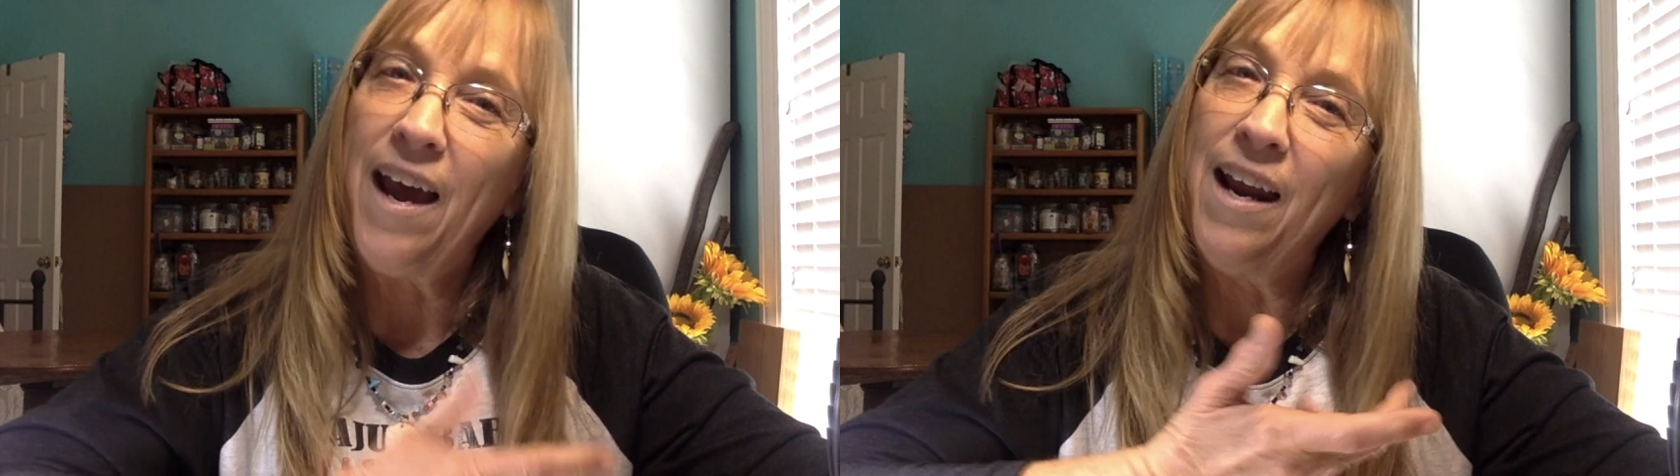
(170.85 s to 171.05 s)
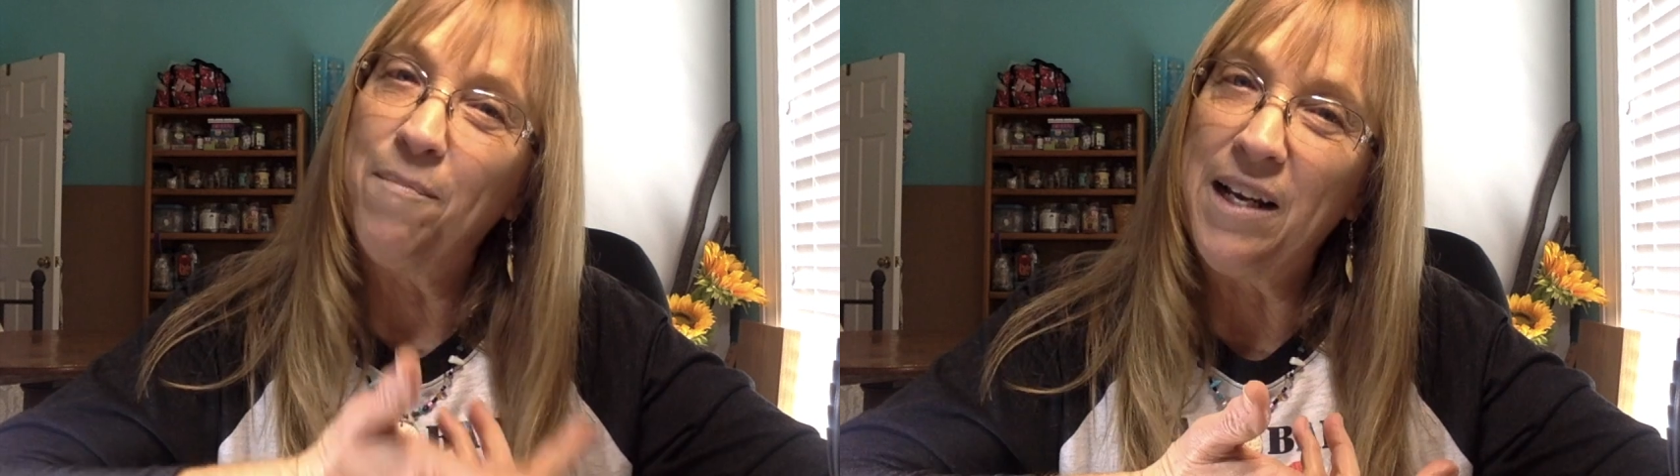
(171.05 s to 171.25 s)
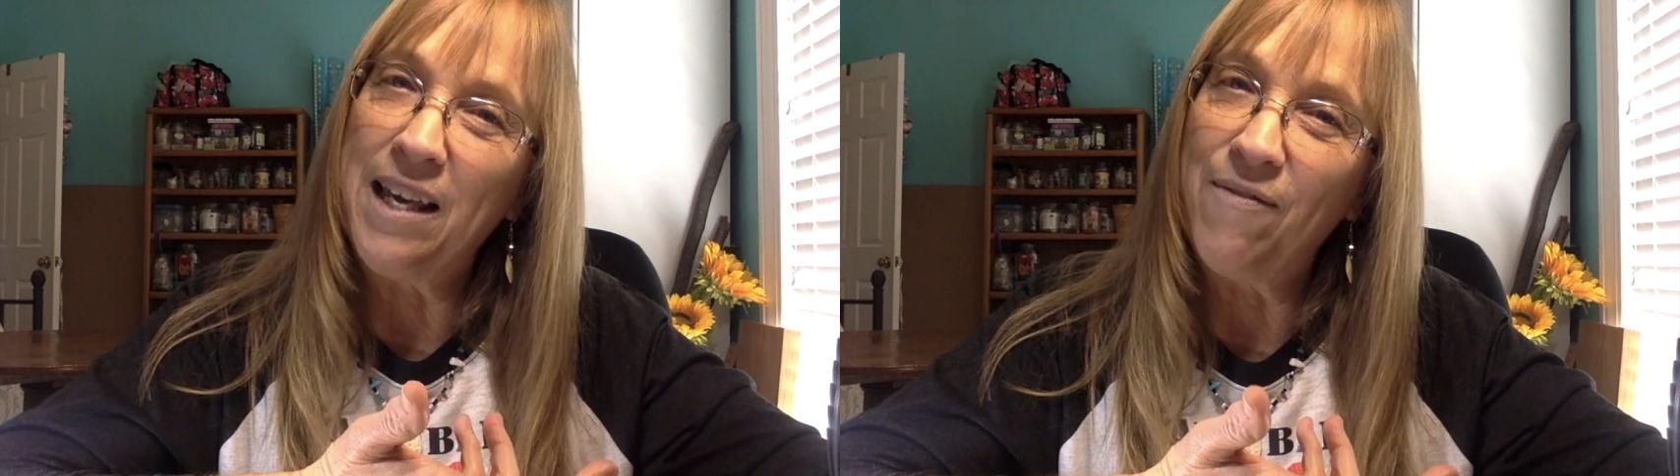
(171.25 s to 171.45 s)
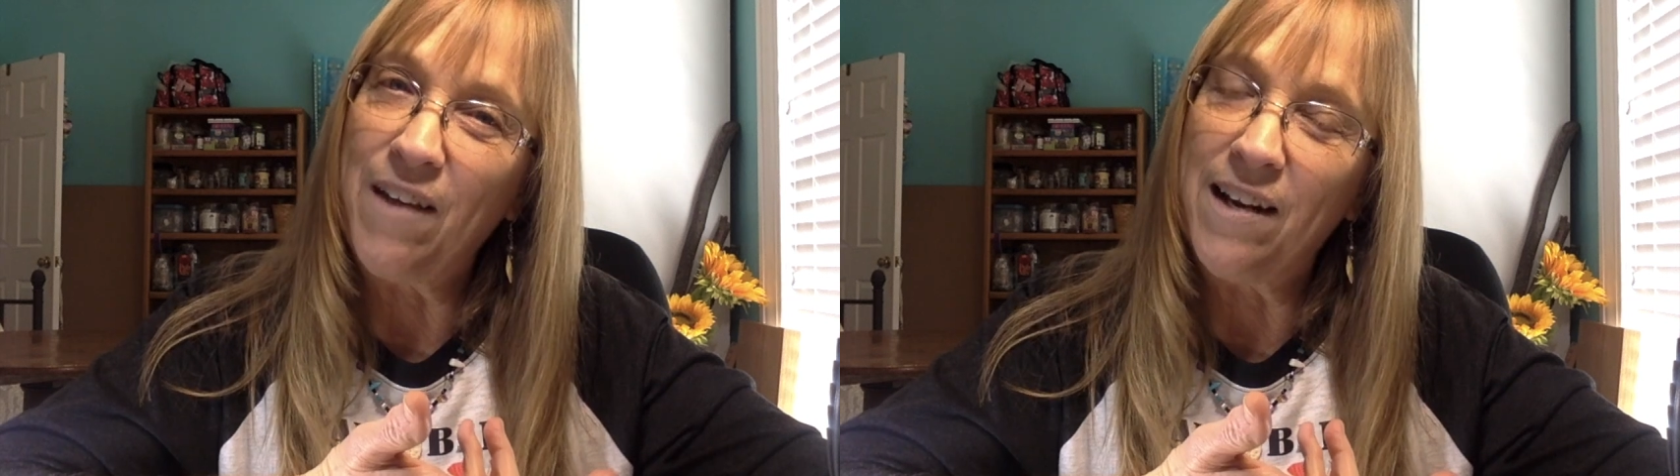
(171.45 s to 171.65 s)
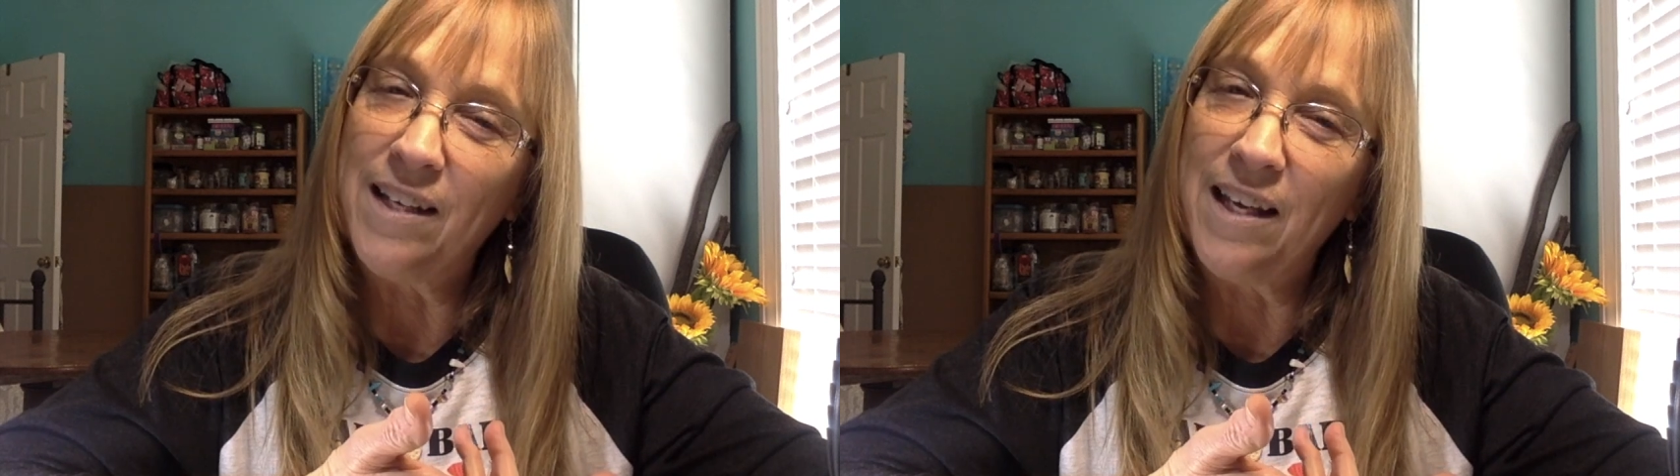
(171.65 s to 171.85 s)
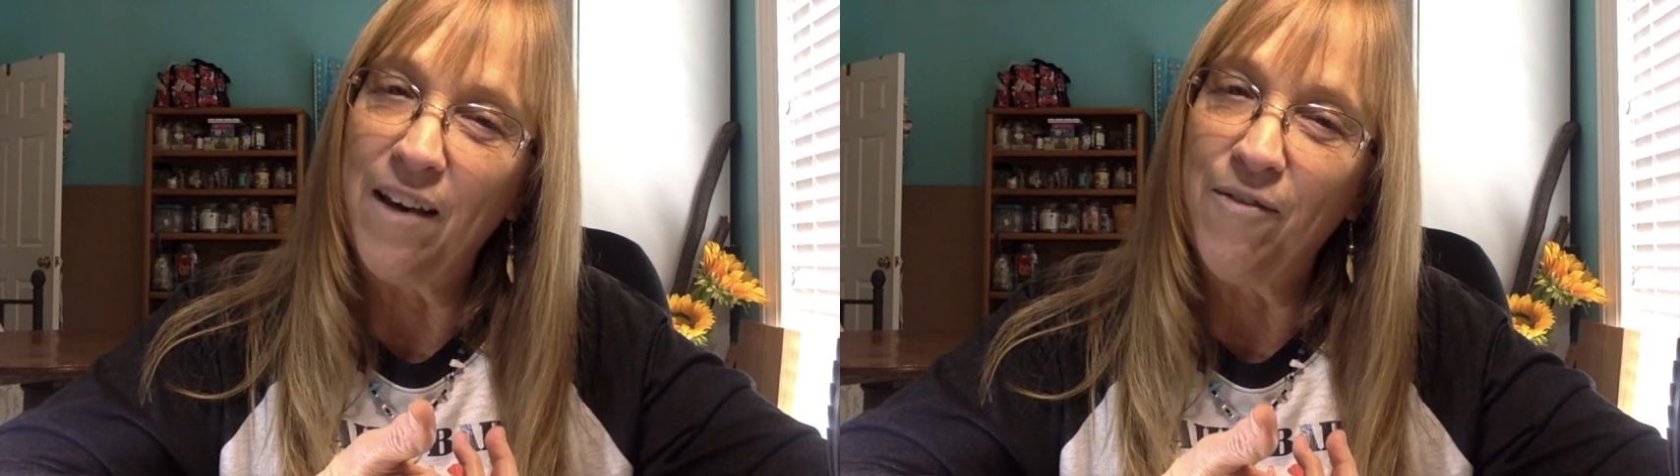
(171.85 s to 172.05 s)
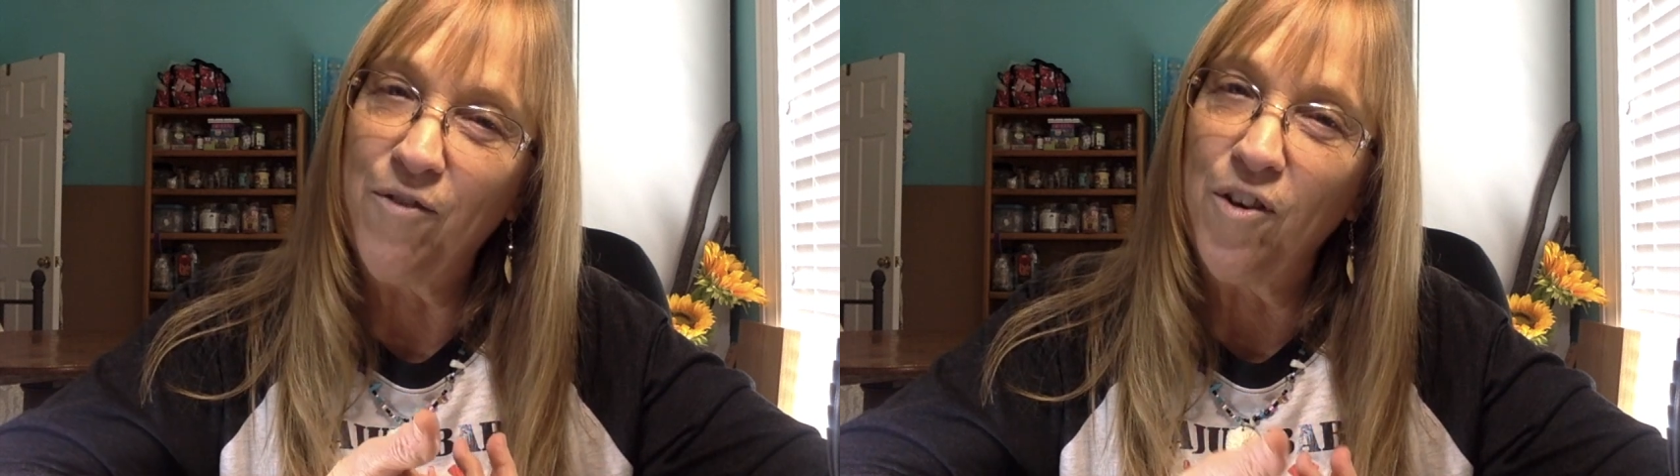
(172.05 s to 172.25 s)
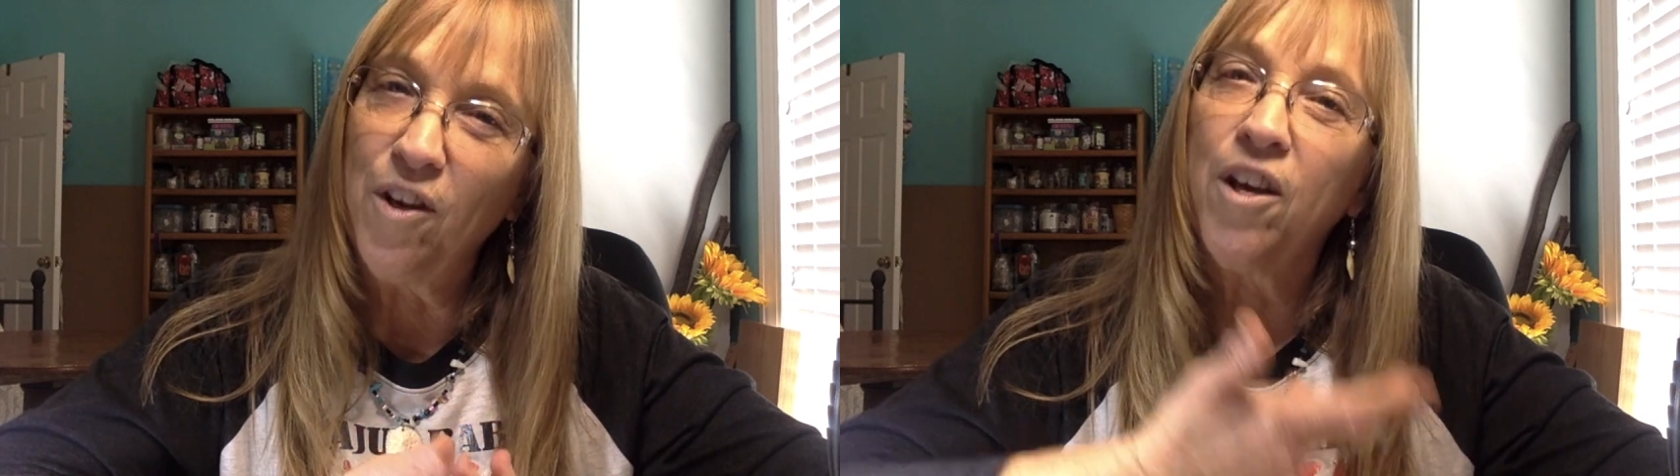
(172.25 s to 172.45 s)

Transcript: and I'm going to give that as a gift